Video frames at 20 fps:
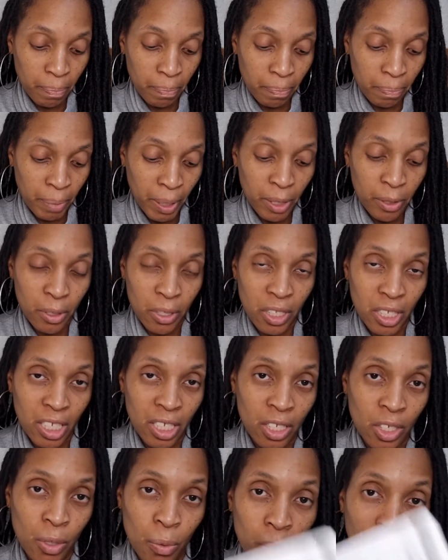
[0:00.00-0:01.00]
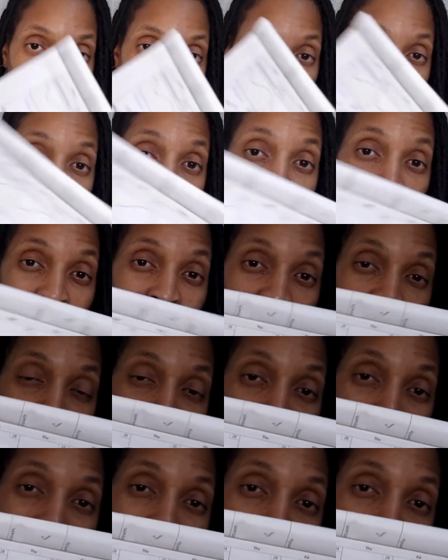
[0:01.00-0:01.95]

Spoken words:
post each one takes about a